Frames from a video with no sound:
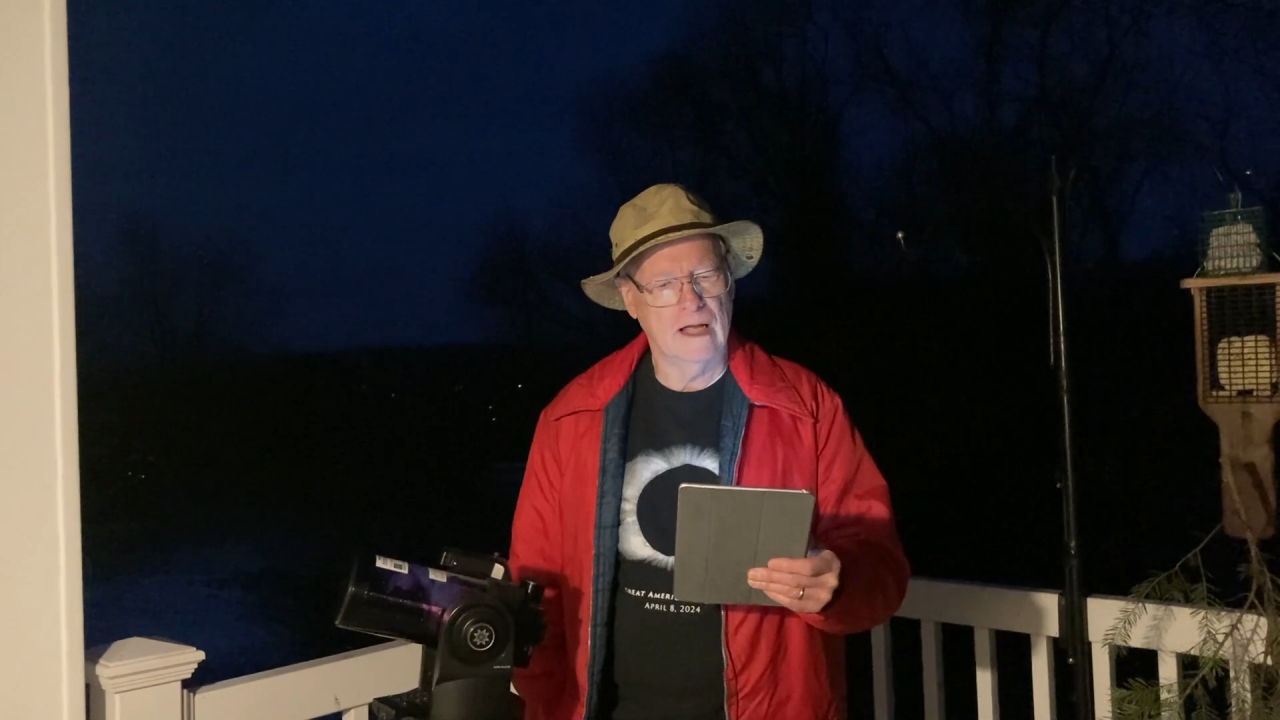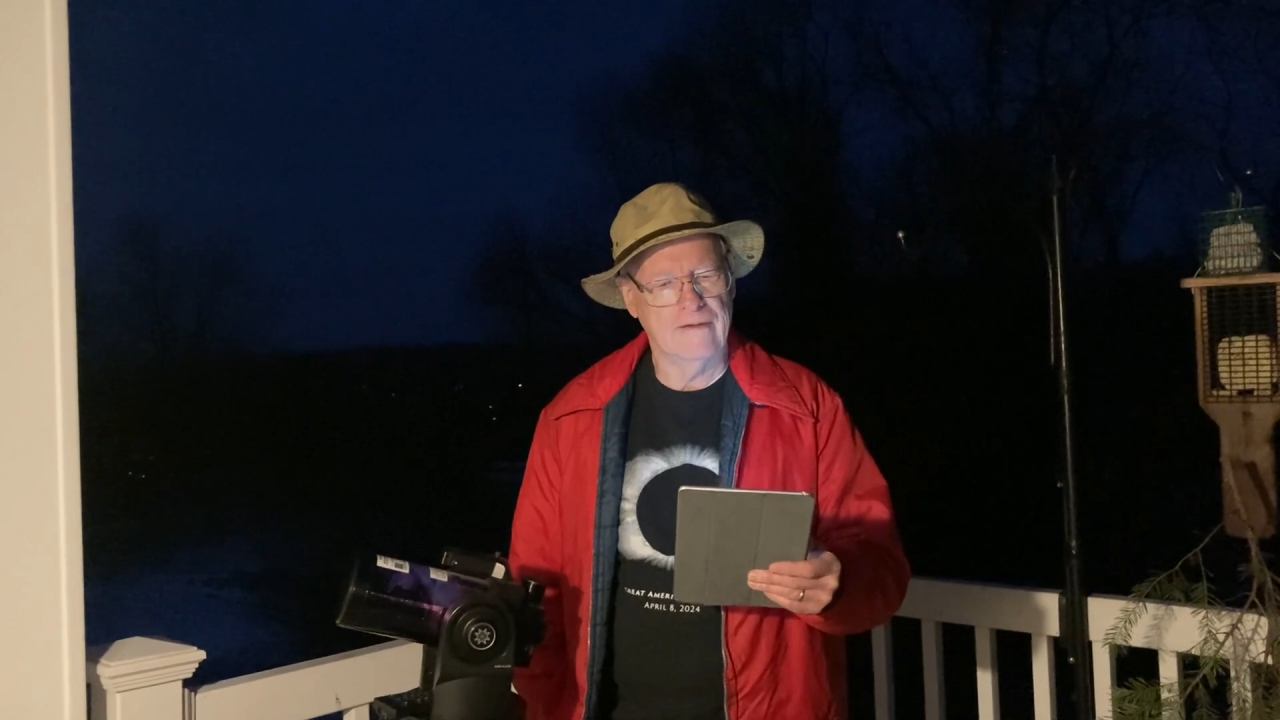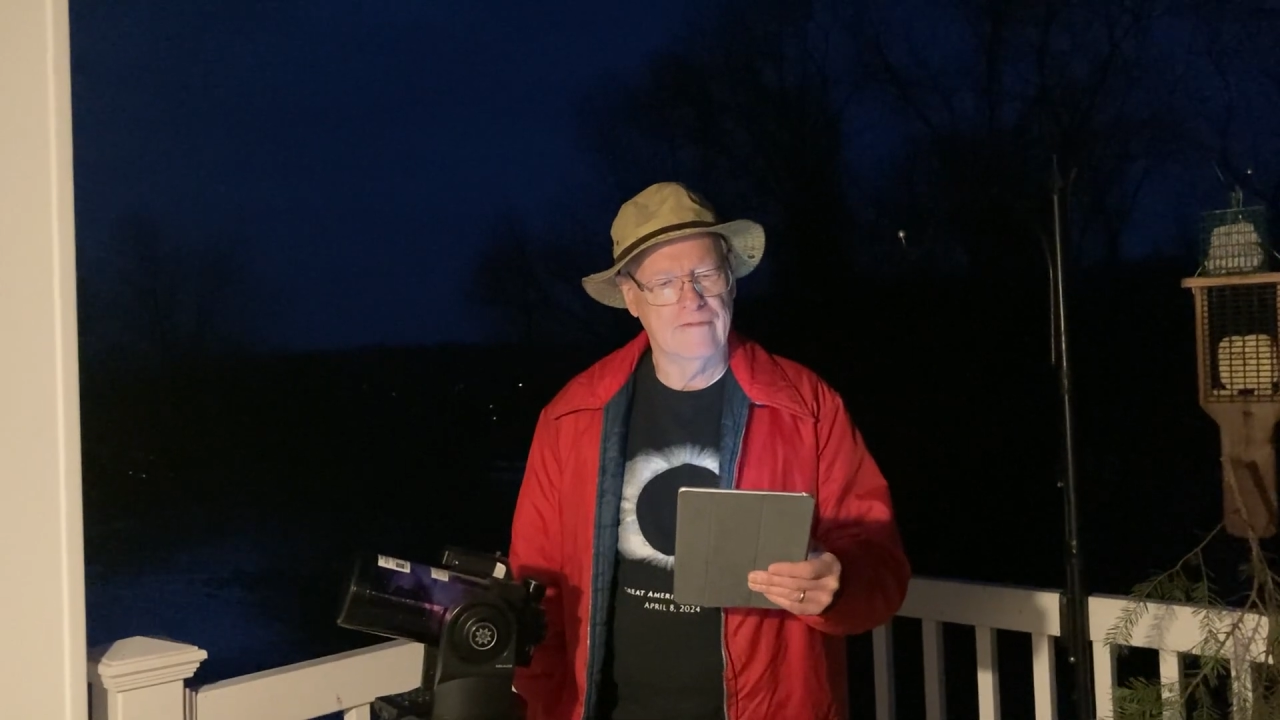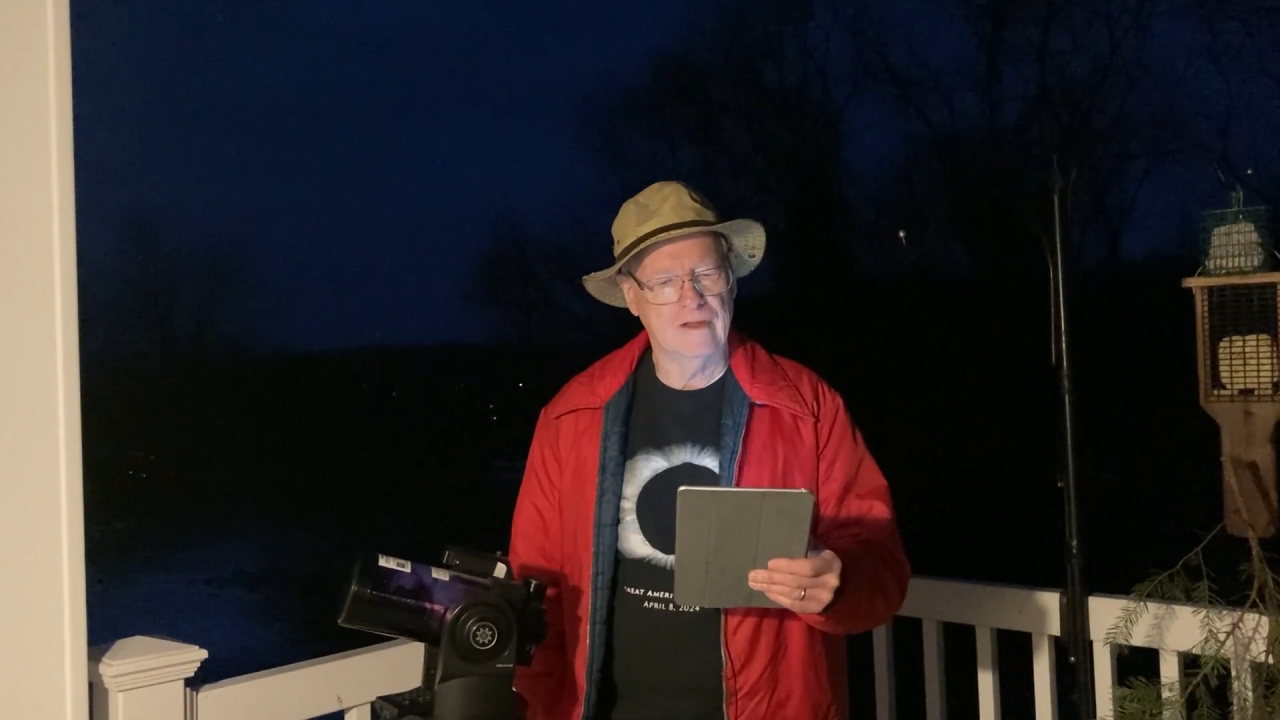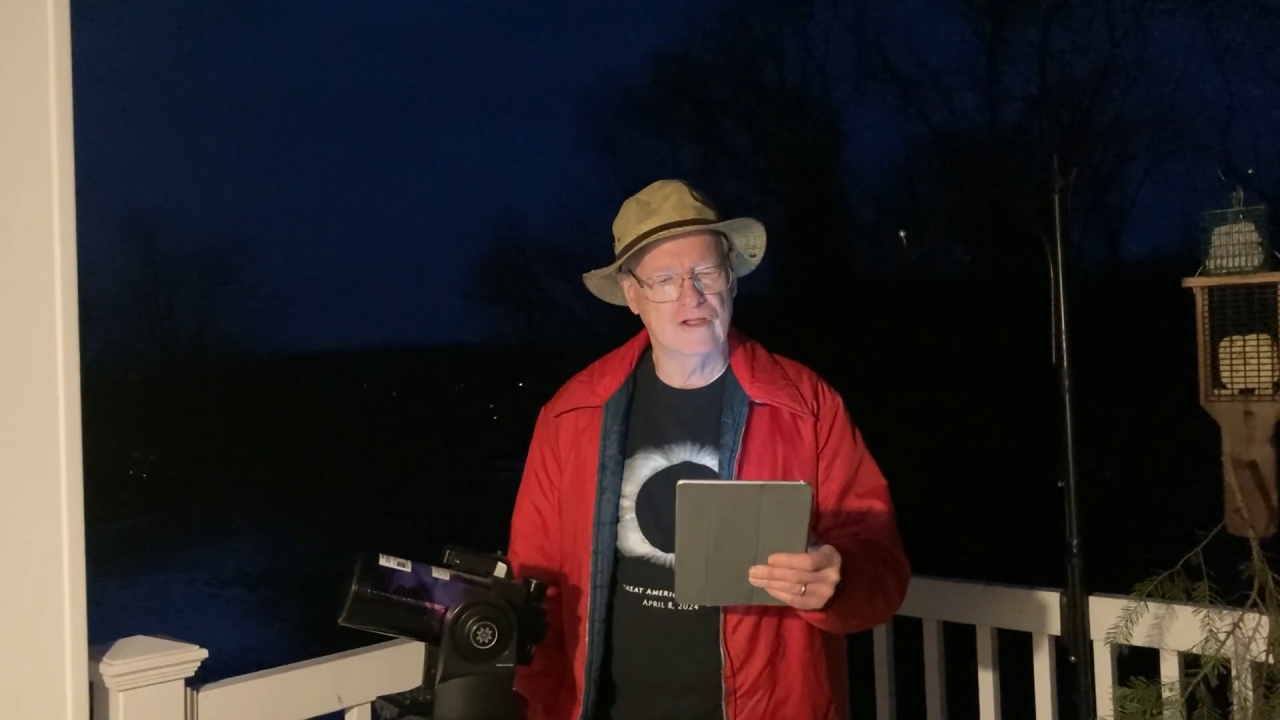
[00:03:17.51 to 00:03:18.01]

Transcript: of the